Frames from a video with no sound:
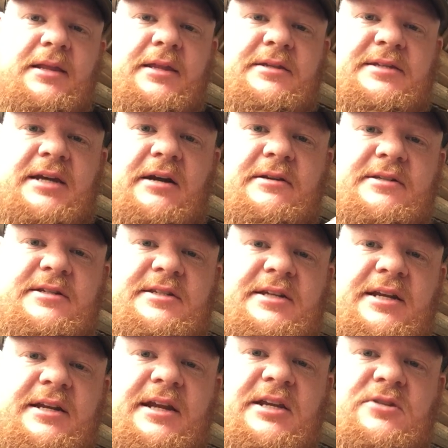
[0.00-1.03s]
And Saturdays and
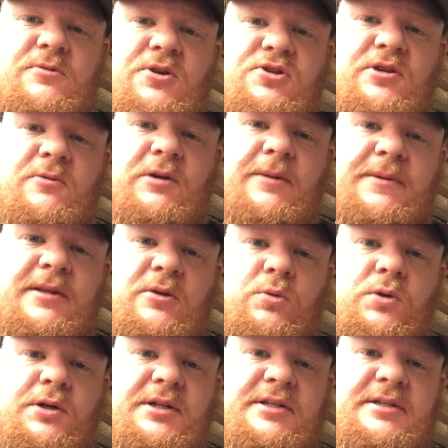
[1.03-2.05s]
Sundays, usually when I'm in the
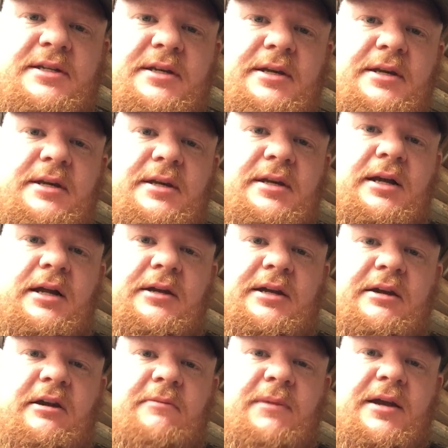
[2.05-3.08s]
woods, I'll
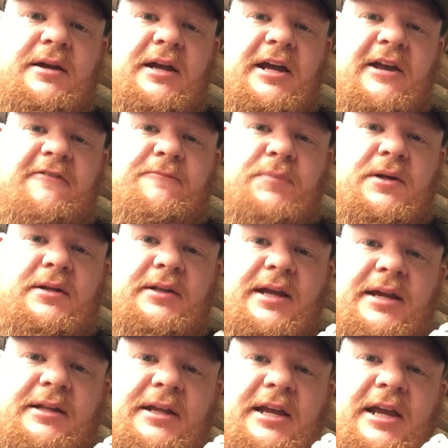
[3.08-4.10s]
carry my knife. But
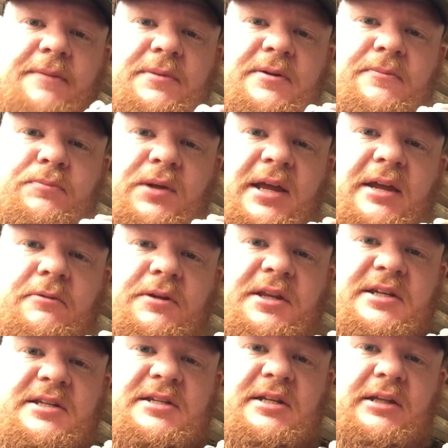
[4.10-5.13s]
lately, I've been playing with
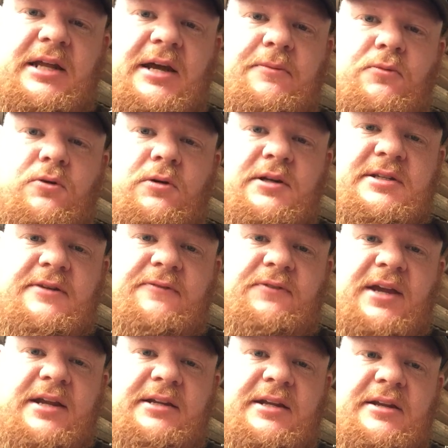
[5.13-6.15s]
this a lot more as of
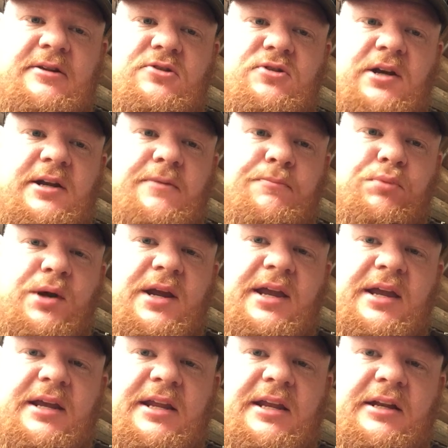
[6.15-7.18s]
lately,
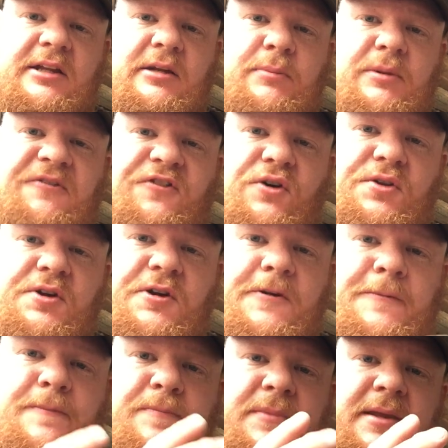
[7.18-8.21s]
breaking it in a little bit
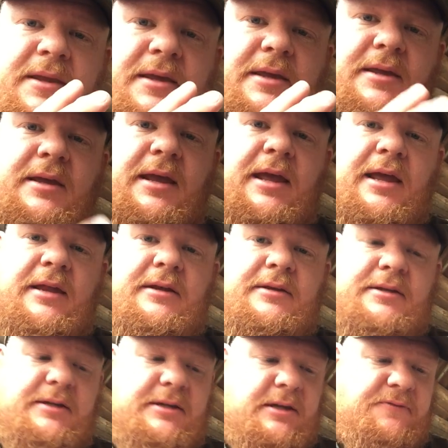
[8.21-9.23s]
further.
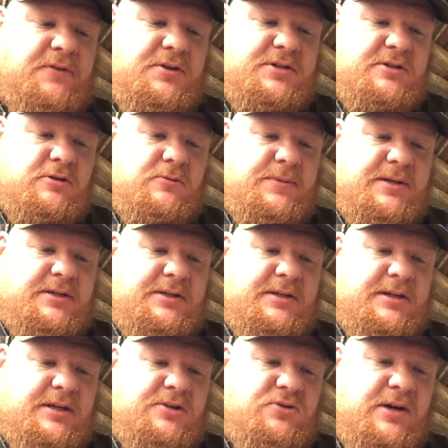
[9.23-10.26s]
And I've also been
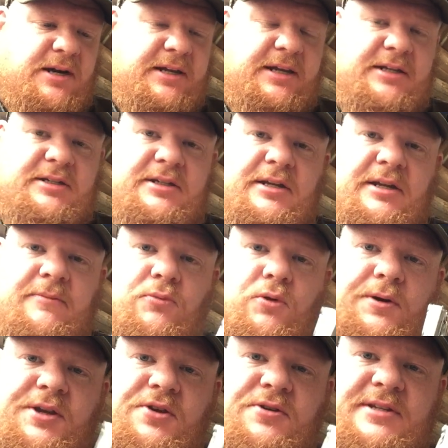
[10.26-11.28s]
trying to get
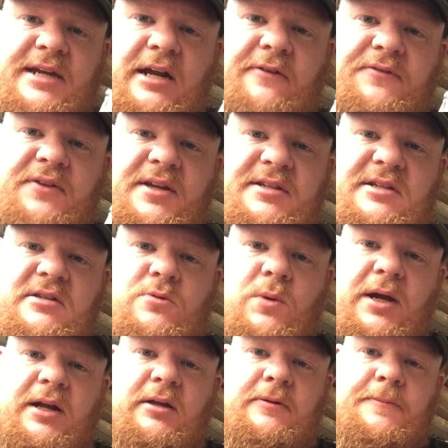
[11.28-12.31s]
more use out of this as
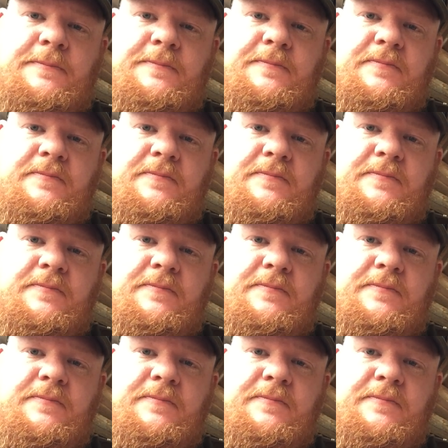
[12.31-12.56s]
well.